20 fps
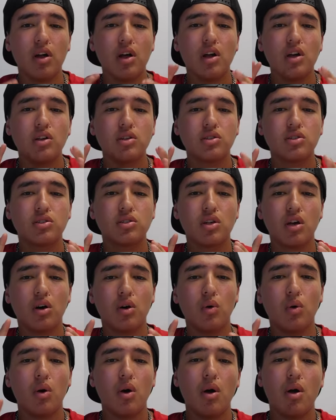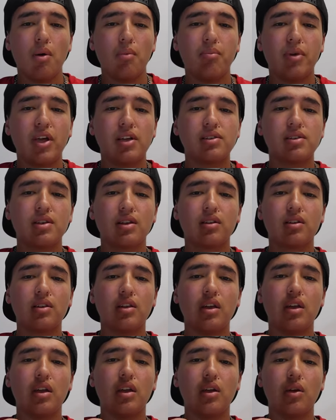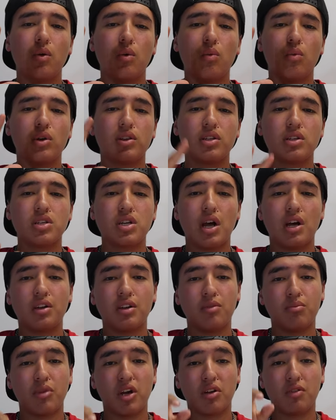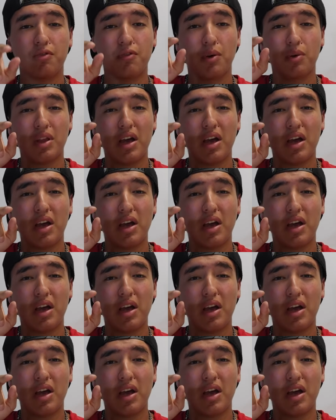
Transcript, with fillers: So basically with the shotgun microphone,